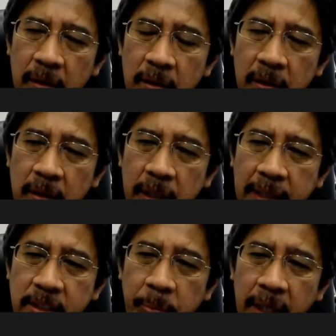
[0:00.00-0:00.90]
the
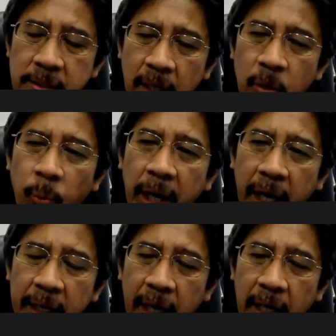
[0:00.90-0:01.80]
examiners are aware
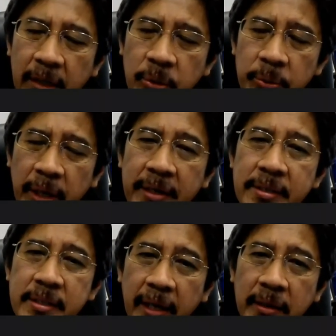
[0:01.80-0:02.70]
that you
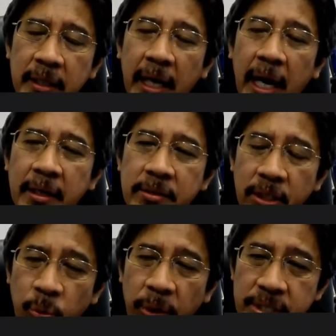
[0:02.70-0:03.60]
understand the current
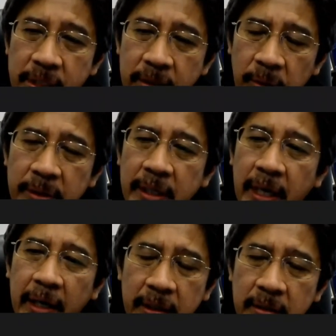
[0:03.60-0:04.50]
situation or the
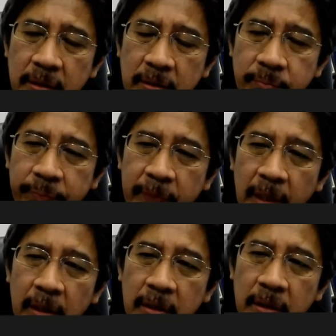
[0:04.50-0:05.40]
current
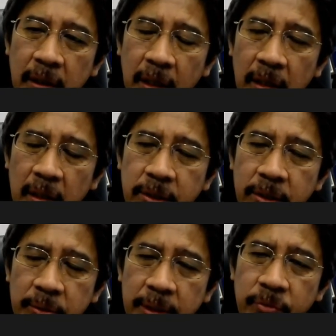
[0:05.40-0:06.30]
you know,
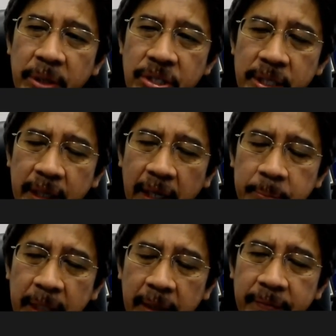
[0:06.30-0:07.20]
information that
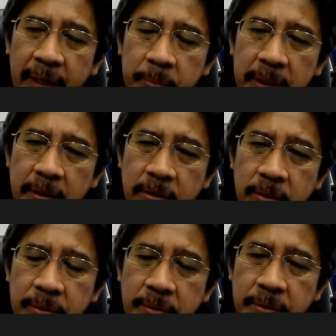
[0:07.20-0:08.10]
being available.
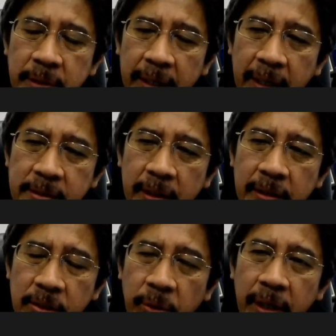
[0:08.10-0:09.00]
So I guess
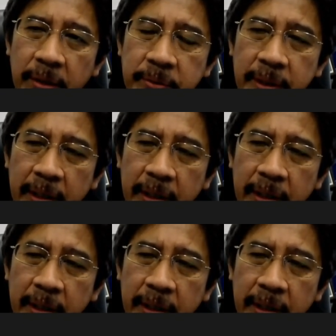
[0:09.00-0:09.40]
it's okay to do that.